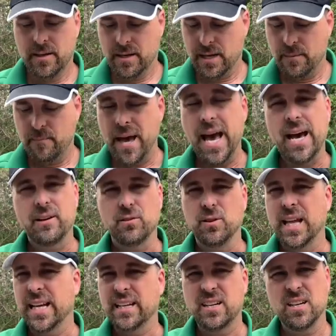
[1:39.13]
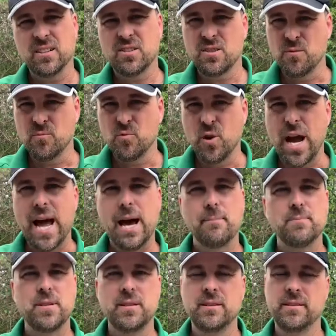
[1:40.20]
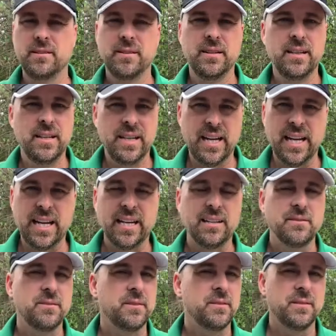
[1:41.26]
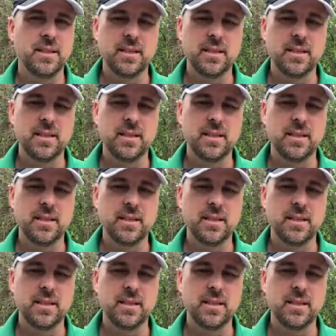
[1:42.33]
a paddle like custom wrapped and